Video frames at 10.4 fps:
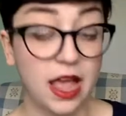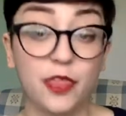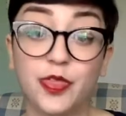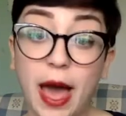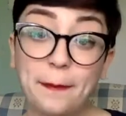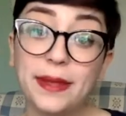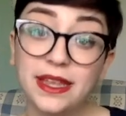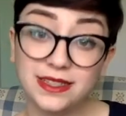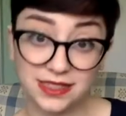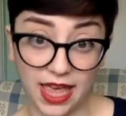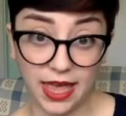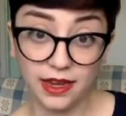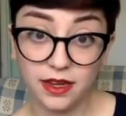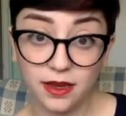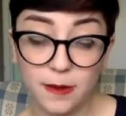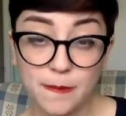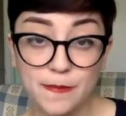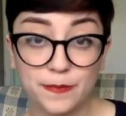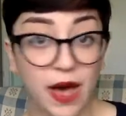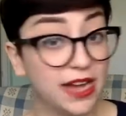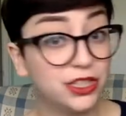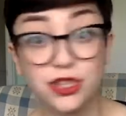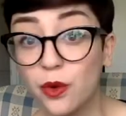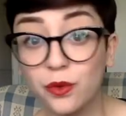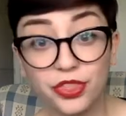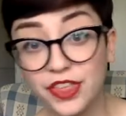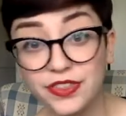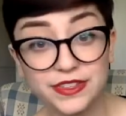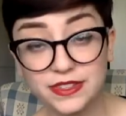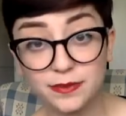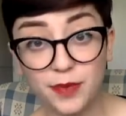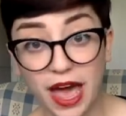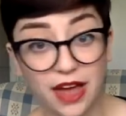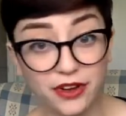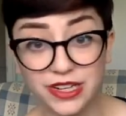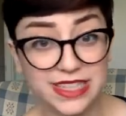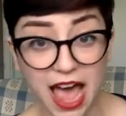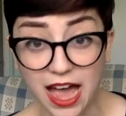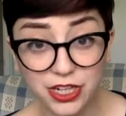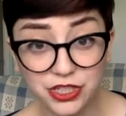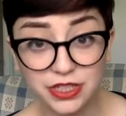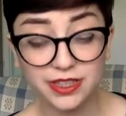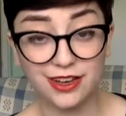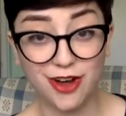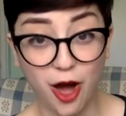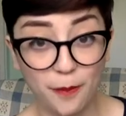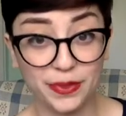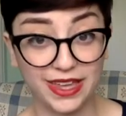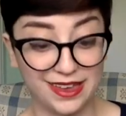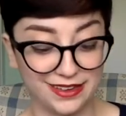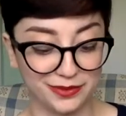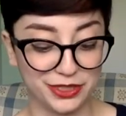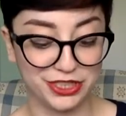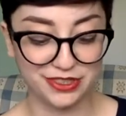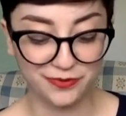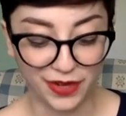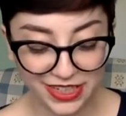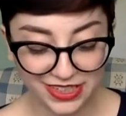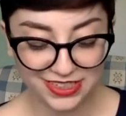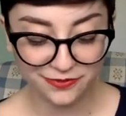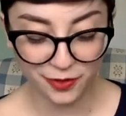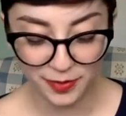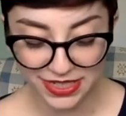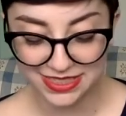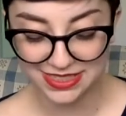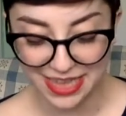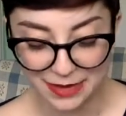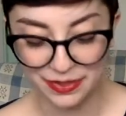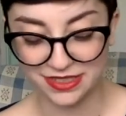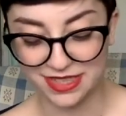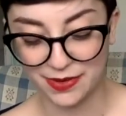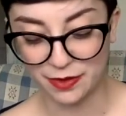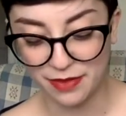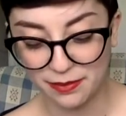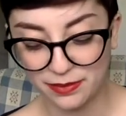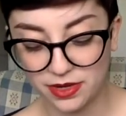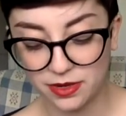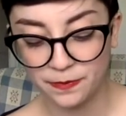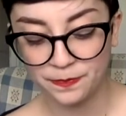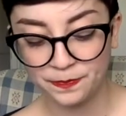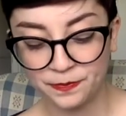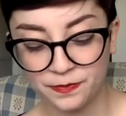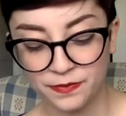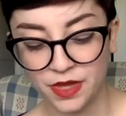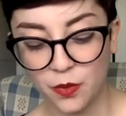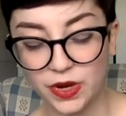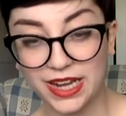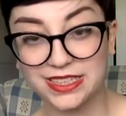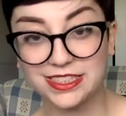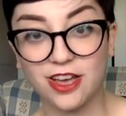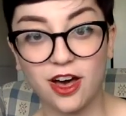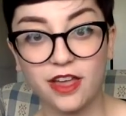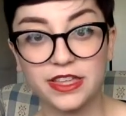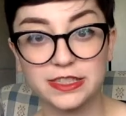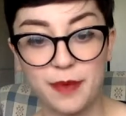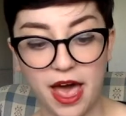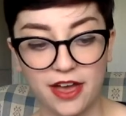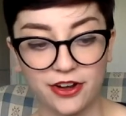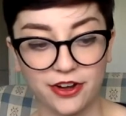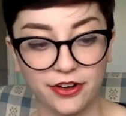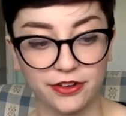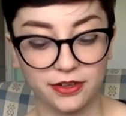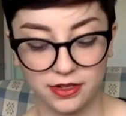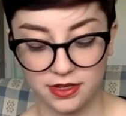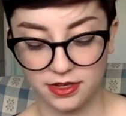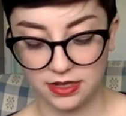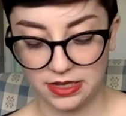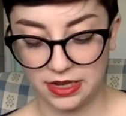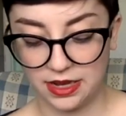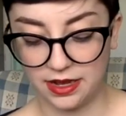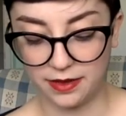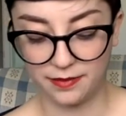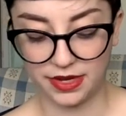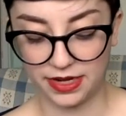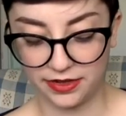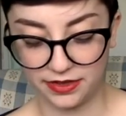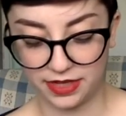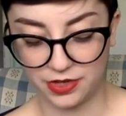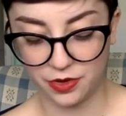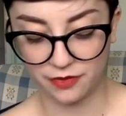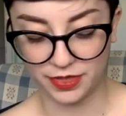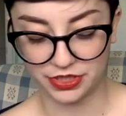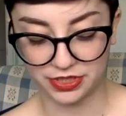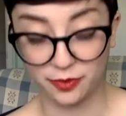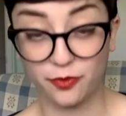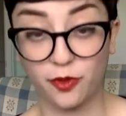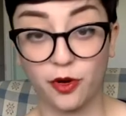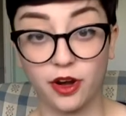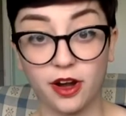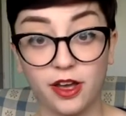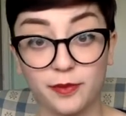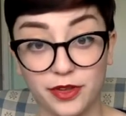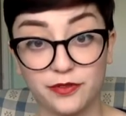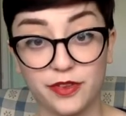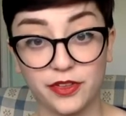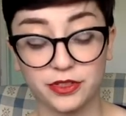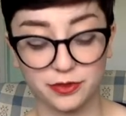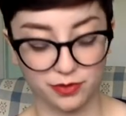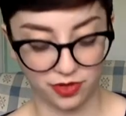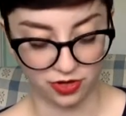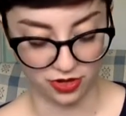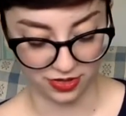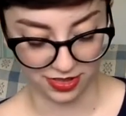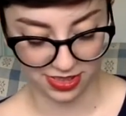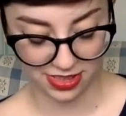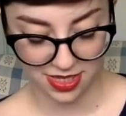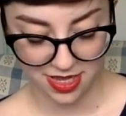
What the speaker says: That being said, I don't think this pattern is actually that complicated, which is funny for me to say because I remember when I saw this pattern, and I know I've mentioned this before, on Pin Feathers and Pearls,